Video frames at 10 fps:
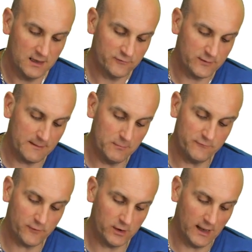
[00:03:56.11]
If we then
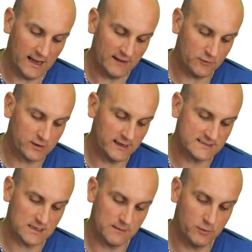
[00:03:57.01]
move on and have a look at an
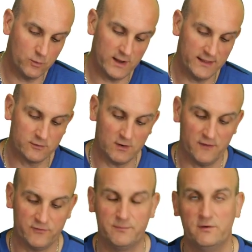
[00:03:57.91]
example where the
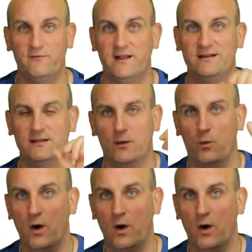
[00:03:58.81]
graphs have been reflected in the